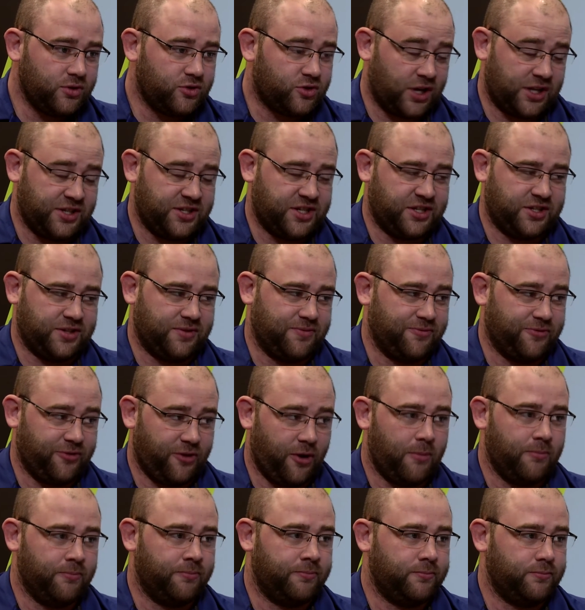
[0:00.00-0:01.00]
transition
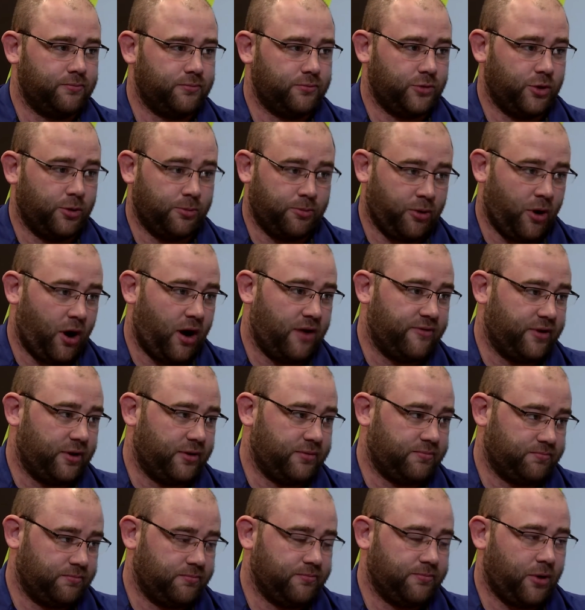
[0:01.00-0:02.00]
from your
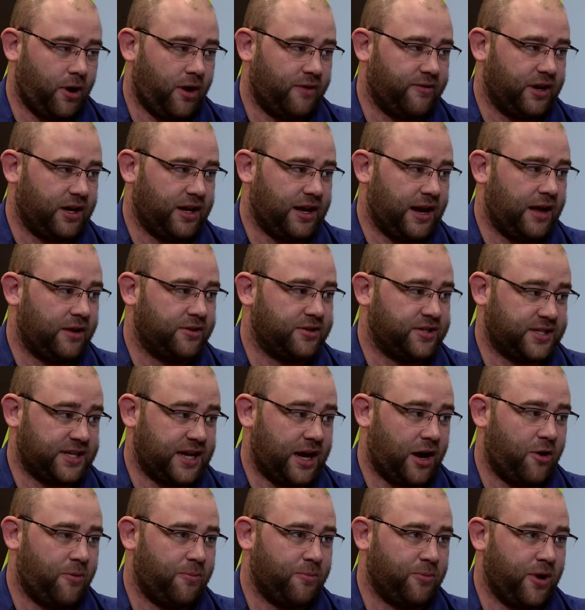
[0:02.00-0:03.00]
private cloud
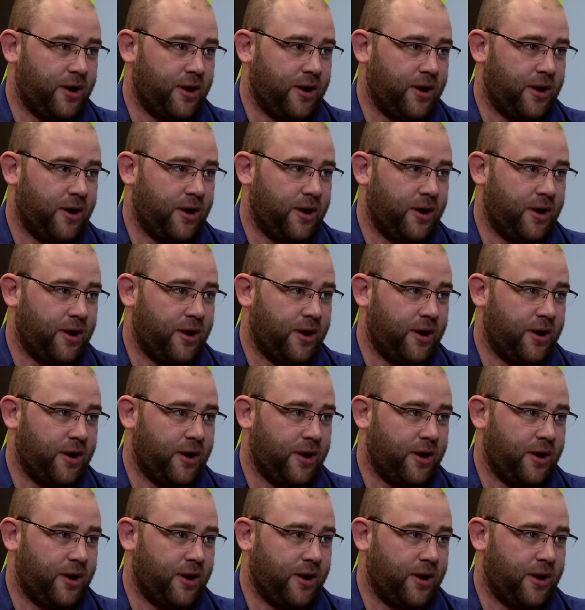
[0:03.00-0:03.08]
sat on